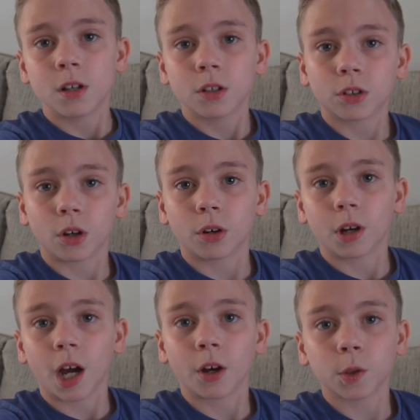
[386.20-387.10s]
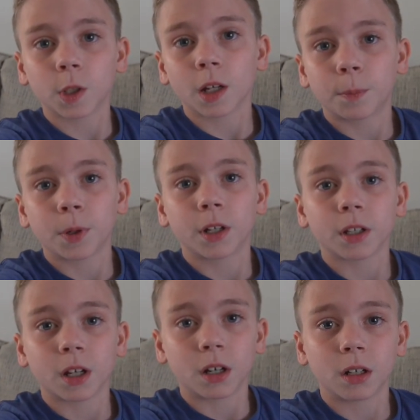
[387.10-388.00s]
So I did pretty
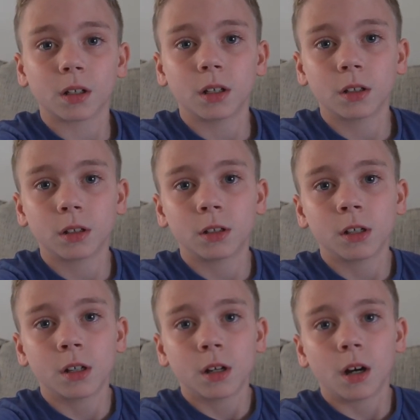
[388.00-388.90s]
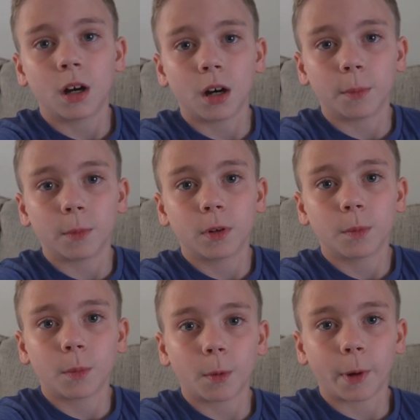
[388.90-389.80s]
good.
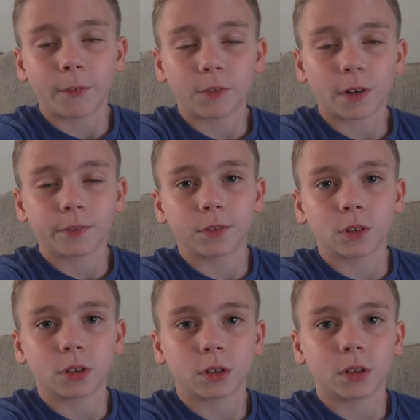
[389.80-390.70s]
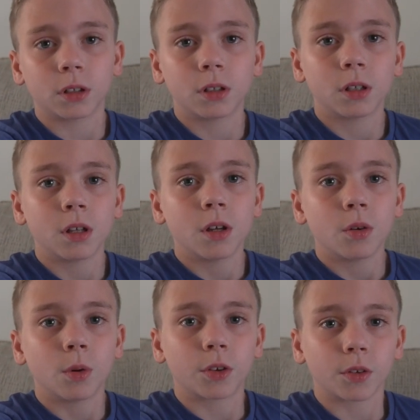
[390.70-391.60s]
My front full
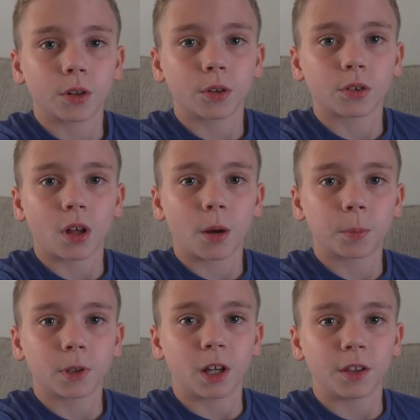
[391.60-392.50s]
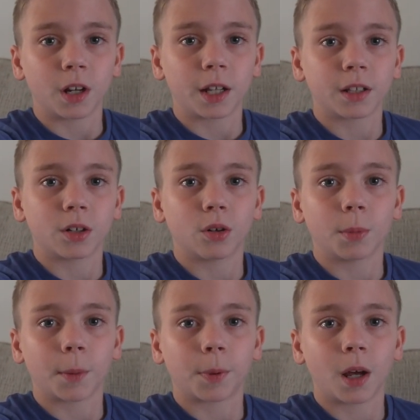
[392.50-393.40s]
was a little sloppy, and then I didn't hold
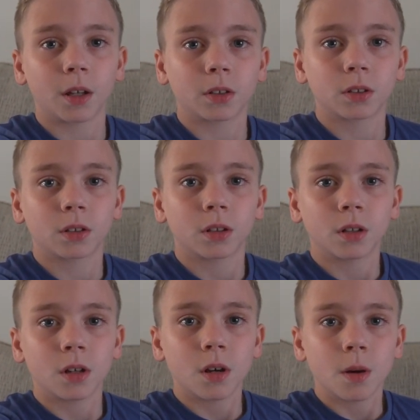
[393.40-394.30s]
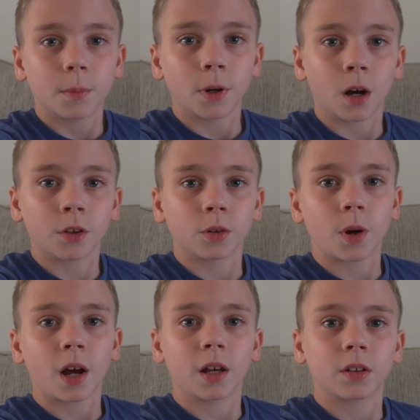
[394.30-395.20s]
my press. But
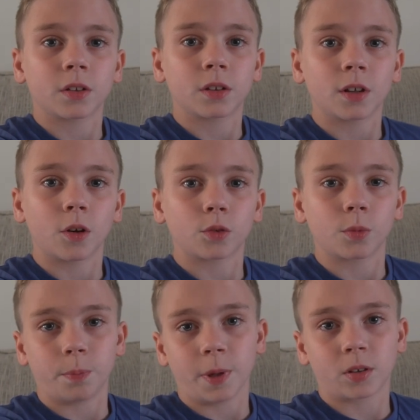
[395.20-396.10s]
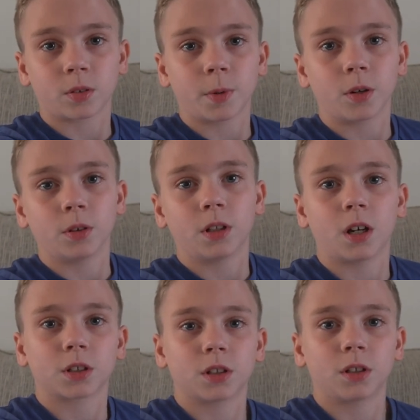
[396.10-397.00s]
otherwise, those were basically my only
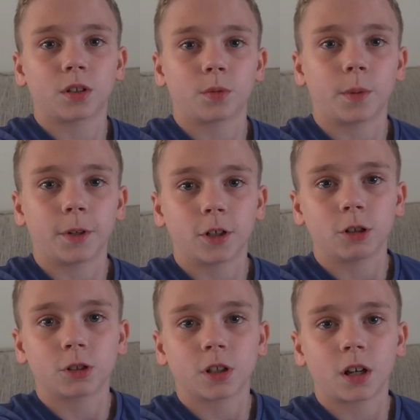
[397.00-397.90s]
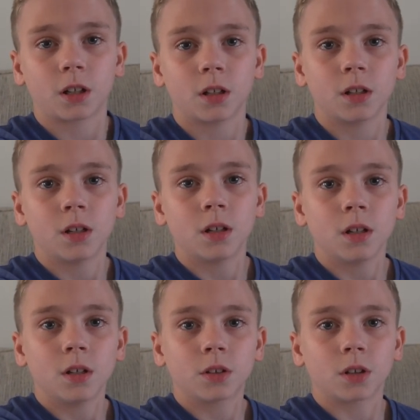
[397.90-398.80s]
reductions to what my coach said.
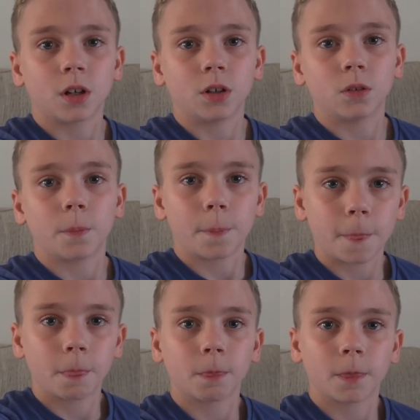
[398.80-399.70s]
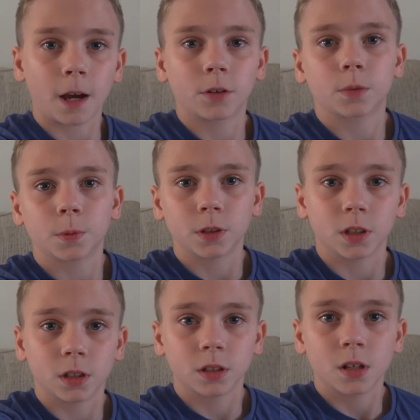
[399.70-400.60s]
So that was pretty good.